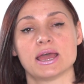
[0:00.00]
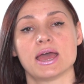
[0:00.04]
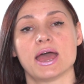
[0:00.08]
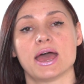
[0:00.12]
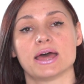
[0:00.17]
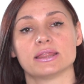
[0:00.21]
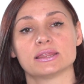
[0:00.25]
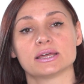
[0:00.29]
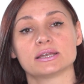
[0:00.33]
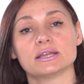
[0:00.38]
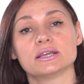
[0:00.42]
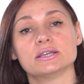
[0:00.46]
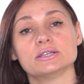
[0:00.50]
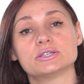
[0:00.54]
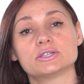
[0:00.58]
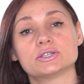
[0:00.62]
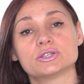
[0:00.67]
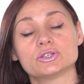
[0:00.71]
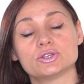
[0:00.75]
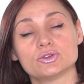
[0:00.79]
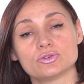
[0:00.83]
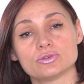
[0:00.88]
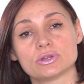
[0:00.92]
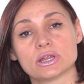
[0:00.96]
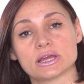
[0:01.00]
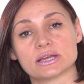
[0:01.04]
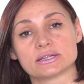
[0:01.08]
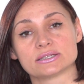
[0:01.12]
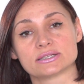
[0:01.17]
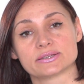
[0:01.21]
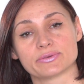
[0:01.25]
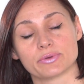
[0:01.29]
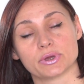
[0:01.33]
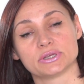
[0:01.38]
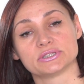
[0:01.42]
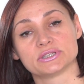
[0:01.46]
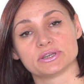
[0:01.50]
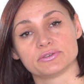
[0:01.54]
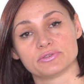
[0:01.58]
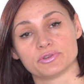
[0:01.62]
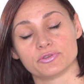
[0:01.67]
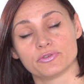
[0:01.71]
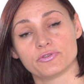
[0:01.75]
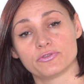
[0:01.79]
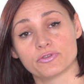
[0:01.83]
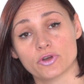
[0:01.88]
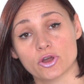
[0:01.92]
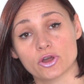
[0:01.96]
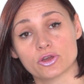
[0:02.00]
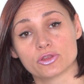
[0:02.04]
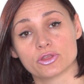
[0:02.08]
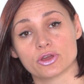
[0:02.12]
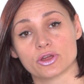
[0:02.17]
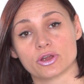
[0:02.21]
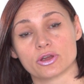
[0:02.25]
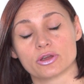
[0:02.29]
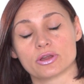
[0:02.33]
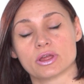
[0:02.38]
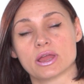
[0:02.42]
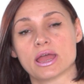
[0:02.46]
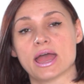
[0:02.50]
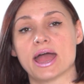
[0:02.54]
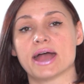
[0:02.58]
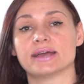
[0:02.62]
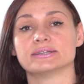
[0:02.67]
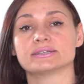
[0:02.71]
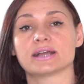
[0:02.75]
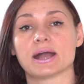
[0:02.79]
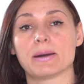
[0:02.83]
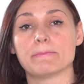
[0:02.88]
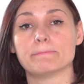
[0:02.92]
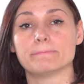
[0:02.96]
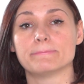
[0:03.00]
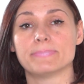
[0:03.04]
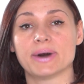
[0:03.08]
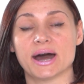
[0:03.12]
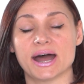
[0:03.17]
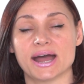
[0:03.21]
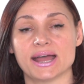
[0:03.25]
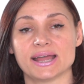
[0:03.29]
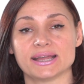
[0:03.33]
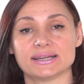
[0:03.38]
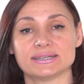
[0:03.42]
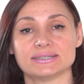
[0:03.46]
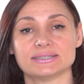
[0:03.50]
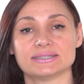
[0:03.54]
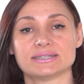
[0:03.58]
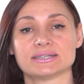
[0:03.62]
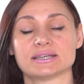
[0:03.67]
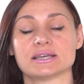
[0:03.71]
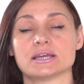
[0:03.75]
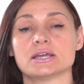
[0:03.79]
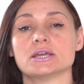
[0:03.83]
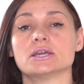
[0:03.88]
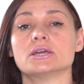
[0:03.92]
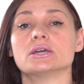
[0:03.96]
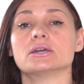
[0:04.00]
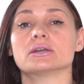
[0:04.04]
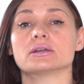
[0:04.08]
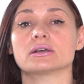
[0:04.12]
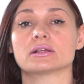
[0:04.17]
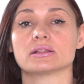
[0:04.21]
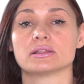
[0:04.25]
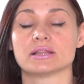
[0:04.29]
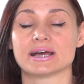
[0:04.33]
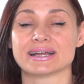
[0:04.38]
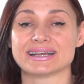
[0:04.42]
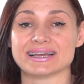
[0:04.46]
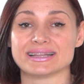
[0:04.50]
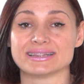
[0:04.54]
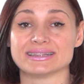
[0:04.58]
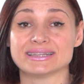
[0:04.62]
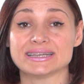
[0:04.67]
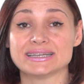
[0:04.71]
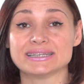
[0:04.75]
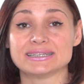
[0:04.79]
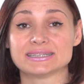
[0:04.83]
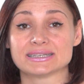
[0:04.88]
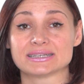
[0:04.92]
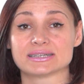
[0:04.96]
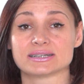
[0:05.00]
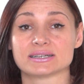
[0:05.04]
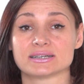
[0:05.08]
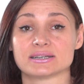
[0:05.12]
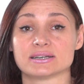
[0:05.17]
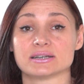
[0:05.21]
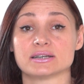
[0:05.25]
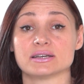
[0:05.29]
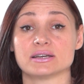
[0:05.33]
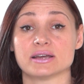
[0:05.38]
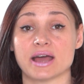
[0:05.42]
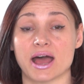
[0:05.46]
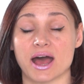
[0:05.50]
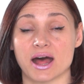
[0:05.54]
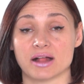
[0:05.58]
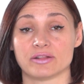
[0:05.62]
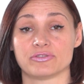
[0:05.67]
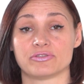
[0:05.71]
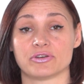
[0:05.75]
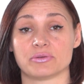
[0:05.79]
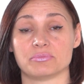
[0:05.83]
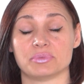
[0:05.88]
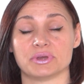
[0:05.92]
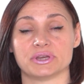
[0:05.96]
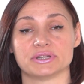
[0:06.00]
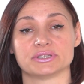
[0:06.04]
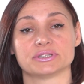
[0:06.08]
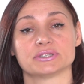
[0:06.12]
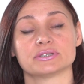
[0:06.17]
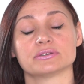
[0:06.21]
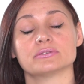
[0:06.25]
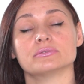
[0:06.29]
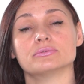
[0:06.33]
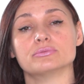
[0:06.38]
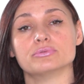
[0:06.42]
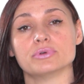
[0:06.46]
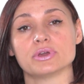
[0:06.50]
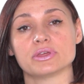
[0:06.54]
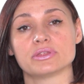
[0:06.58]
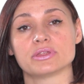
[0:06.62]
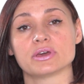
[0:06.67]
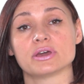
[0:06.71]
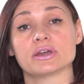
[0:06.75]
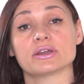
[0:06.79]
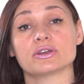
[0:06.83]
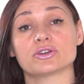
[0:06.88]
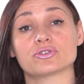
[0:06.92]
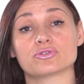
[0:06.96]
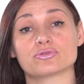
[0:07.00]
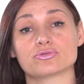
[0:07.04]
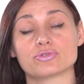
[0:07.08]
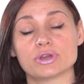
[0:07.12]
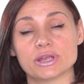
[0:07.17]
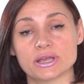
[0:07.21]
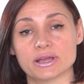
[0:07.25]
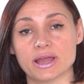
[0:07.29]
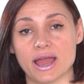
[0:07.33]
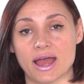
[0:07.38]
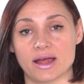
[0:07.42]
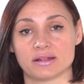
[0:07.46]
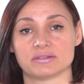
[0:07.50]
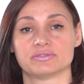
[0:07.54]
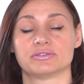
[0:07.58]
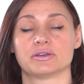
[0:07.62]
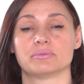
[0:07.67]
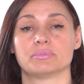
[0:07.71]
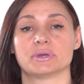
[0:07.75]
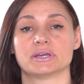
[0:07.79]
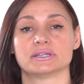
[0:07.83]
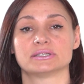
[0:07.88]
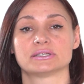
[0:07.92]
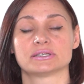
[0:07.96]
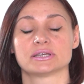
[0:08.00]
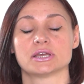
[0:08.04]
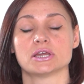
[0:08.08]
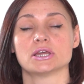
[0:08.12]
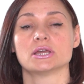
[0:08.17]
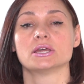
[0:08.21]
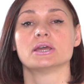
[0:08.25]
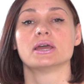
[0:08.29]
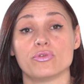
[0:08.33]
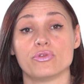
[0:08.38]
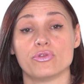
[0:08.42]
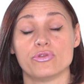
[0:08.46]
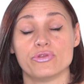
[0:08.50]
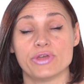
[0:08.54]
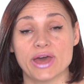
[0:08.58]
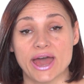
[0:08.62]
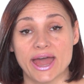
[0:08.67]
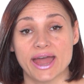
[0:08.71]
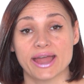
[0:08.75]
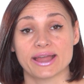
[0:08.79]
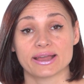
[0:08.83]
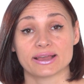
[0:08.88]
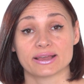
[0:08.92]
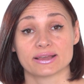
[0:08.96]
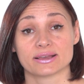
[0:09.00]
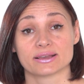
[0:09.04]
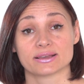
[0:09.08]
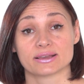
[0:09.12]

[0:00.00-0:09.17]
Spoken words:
And then his students went even further and combined Glagolitic alphabet with Greek alphabet. That